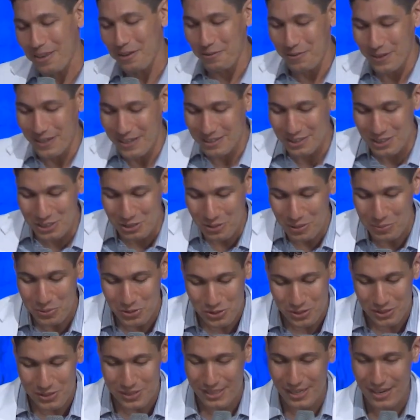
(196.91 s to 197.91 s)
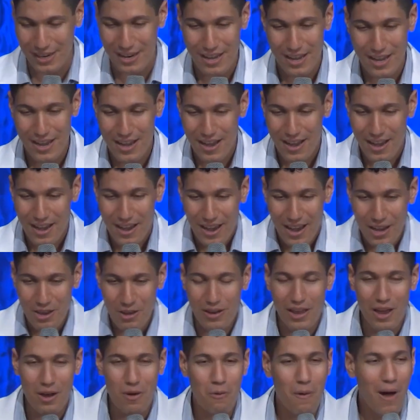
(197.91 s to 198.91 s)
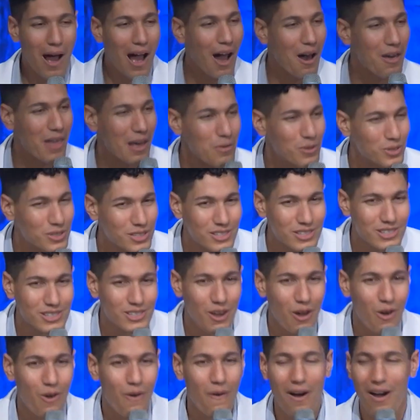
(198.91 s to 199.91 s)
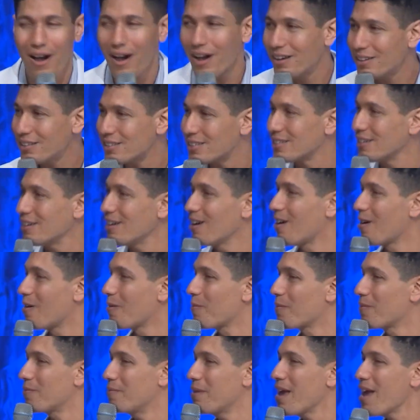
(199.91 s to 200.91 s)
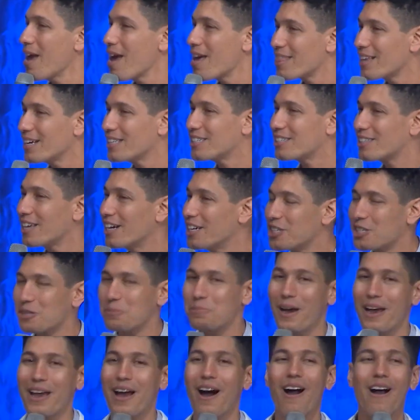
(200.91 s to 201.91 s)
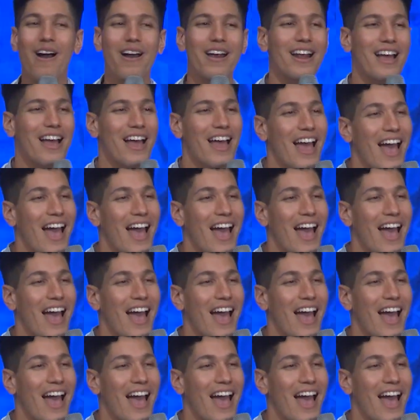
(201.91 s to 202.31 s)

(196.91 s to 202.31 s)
You're reading the scriptures and and you're like, wow, that was so awesome. Man, that touched my heart.